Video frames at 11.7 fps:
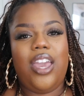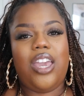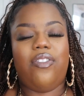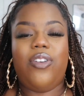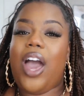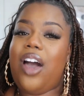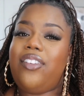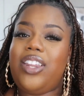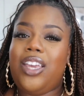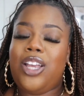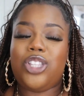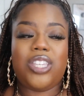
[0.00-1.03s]
If you have
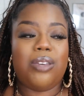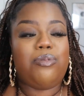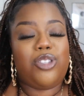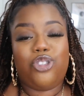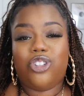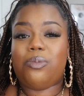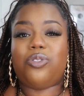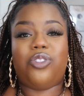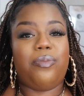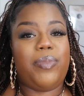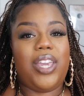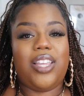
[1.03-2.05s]
any tips and tricks
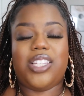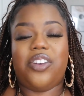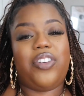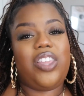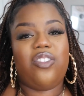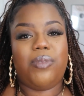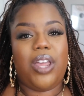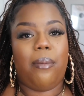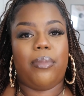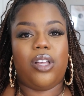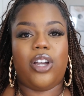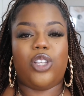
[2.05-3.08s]
for me, definitely leave them
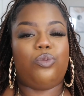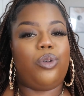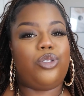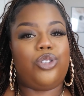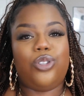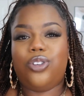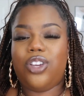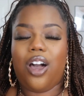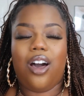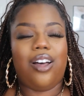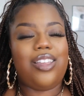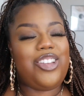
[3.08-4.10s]
down below as well too, y'all.